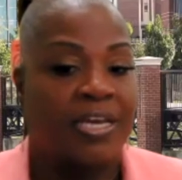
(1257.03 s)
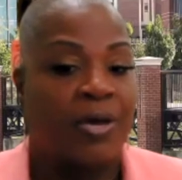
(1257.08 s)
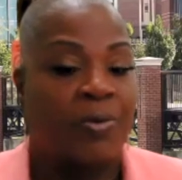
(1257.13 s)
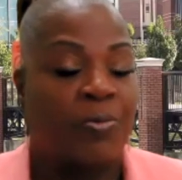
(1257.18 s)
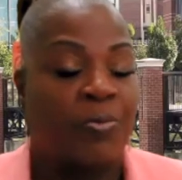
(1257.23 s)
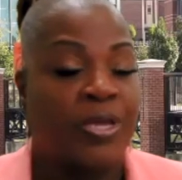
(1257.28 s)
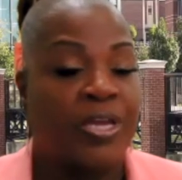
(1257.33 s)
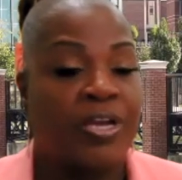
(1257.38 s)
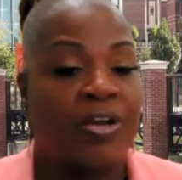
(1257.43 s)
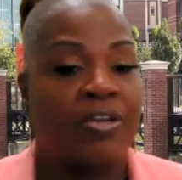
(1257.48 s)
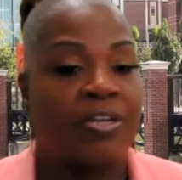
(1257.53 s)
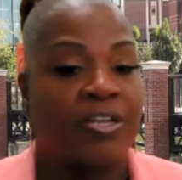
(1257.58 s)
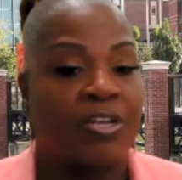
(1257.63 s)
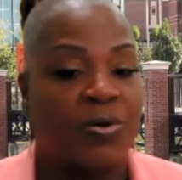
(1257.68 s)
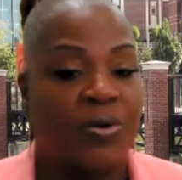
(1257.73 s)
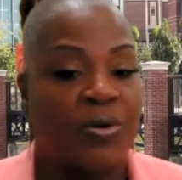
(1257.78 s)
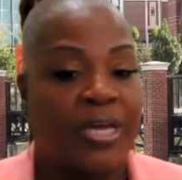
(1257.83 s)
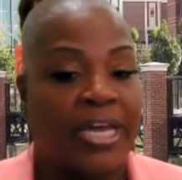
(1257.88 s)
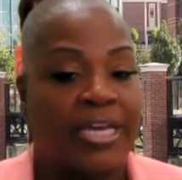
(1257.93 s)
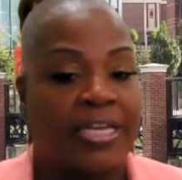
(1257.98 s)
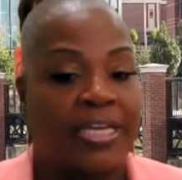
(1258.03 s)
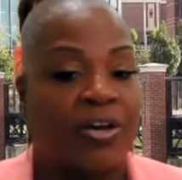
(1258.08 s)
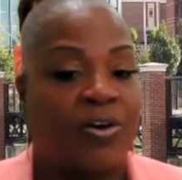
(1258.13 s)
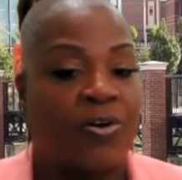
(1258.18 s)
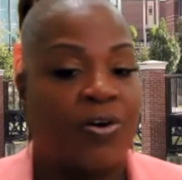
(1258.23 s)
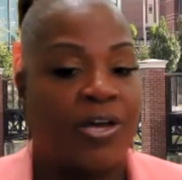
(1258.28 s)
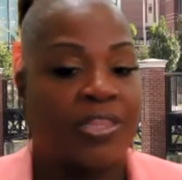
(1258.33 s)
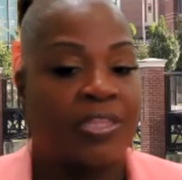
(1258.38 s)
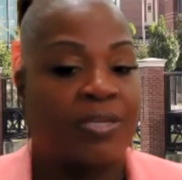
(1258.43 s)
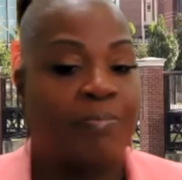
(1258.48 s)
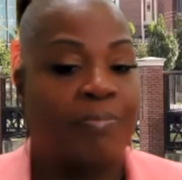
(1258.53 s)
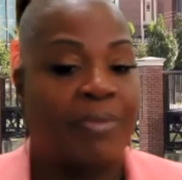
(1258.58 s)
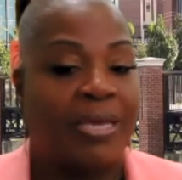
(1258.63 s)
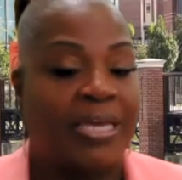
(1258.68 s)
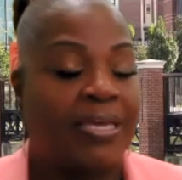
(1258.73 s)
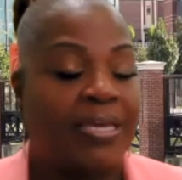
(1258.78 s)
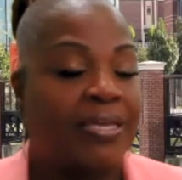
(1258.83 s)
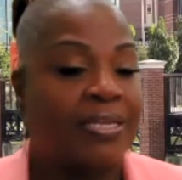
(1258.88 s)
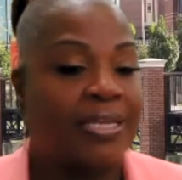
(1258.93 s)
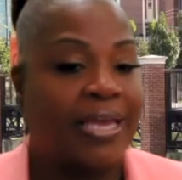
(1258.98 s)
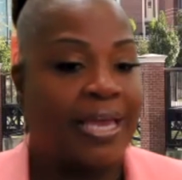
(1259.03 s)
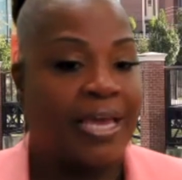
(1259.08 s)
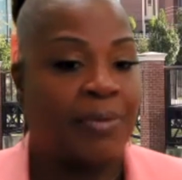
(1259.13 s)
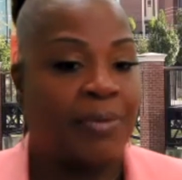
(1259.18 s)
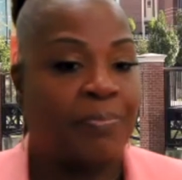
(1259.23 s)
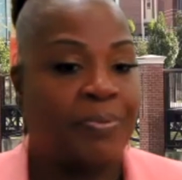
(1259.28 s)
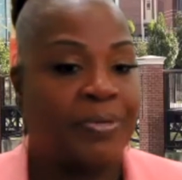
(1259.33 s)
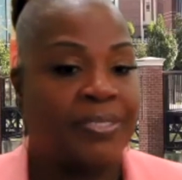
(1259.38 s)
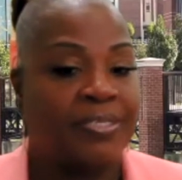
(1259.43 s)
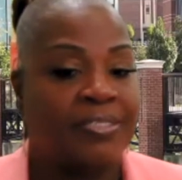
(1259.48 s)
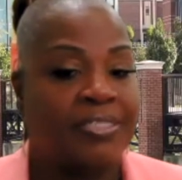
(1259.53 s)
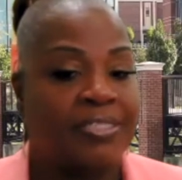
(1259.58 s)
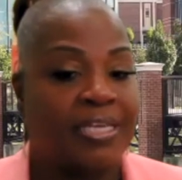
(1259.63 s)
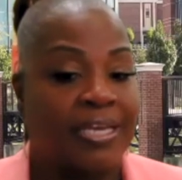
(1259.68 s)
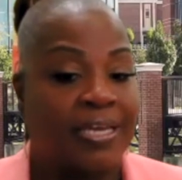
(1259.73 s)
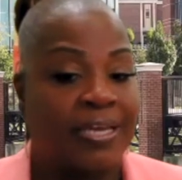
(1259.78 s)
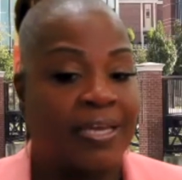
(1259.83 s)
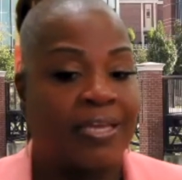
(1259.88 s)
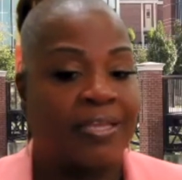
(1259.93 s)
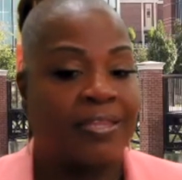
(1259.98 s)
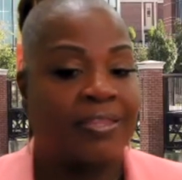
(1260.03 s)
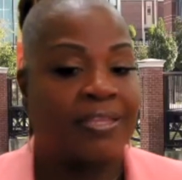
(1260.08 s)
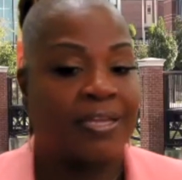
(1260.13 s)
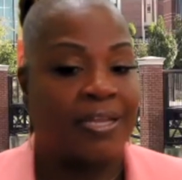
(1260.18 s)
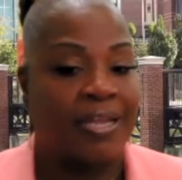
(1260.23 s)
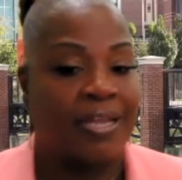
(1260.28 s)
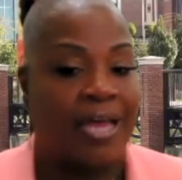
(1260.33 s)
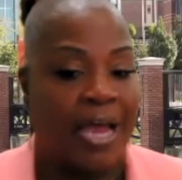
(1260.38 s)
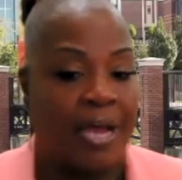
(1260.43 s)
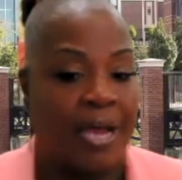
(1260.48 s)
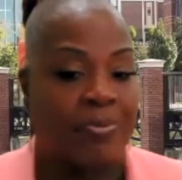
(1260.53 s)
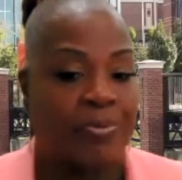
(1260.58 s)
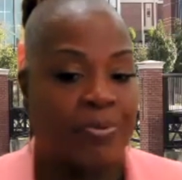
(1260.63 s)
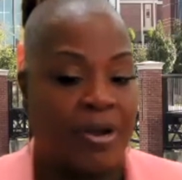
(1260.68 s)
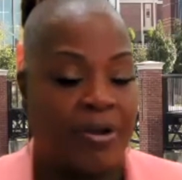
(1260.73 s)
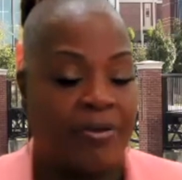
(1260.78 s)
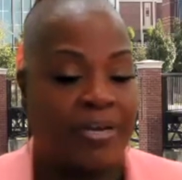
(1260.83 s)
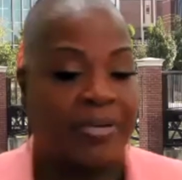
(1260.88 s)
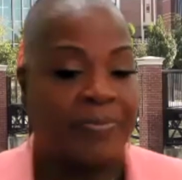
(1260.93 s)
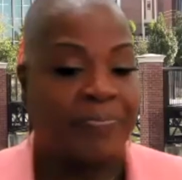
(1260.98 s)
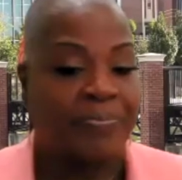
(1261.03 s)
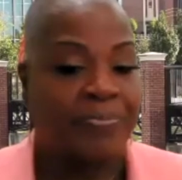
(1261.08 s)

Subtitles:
We are located on the Macon campus in the library